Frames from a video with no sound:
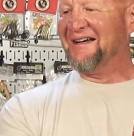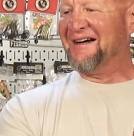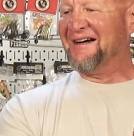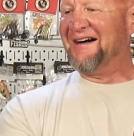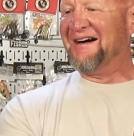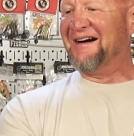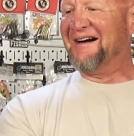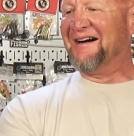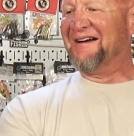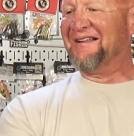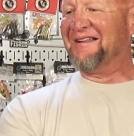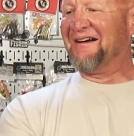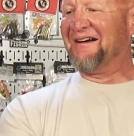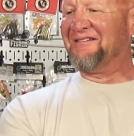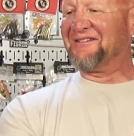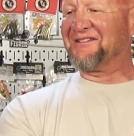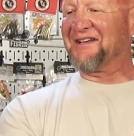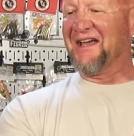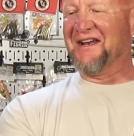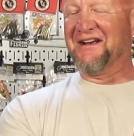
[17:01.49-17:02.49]
uh, that
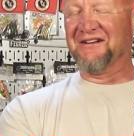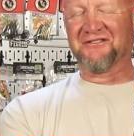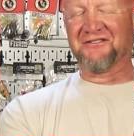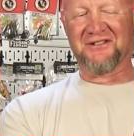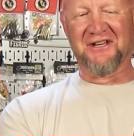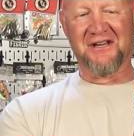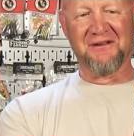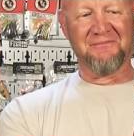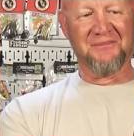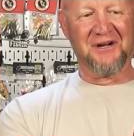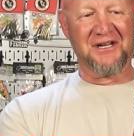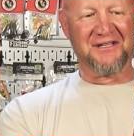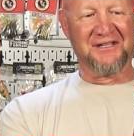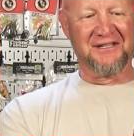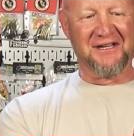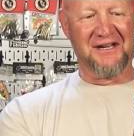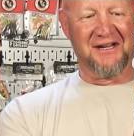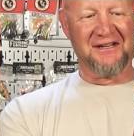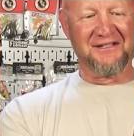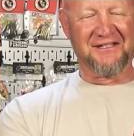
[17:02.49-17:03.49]
was kind of interesting, but
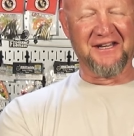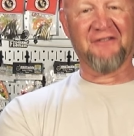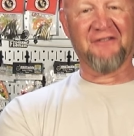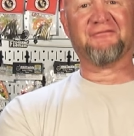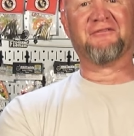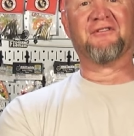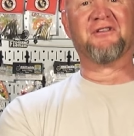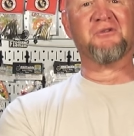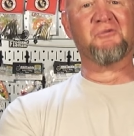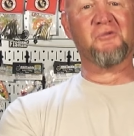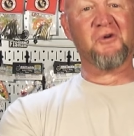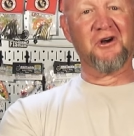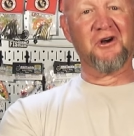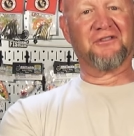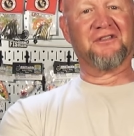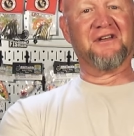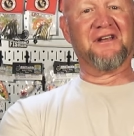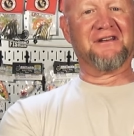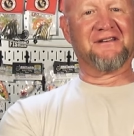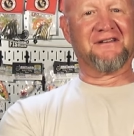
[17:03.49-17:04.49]
definitely
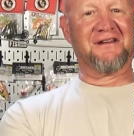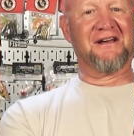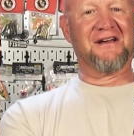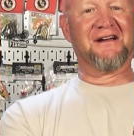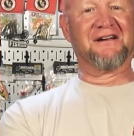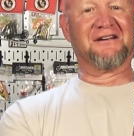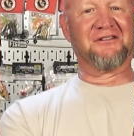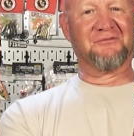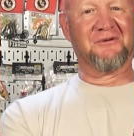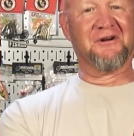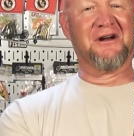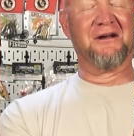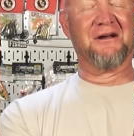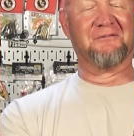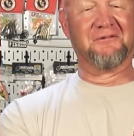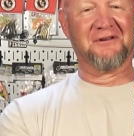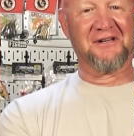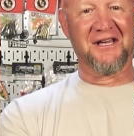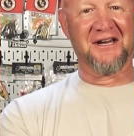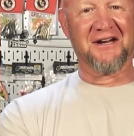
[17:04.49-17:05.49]
worth it because we were
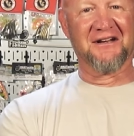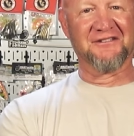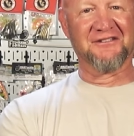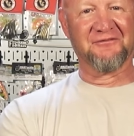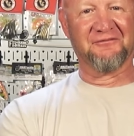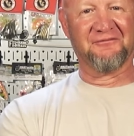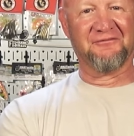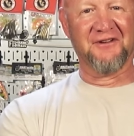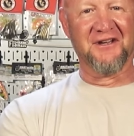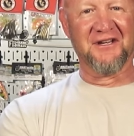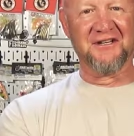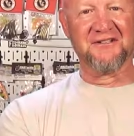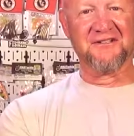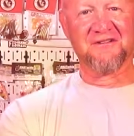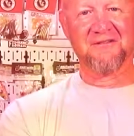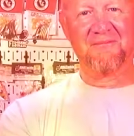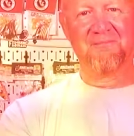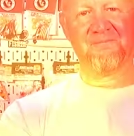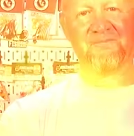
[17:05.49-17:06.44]
able to get on some fish.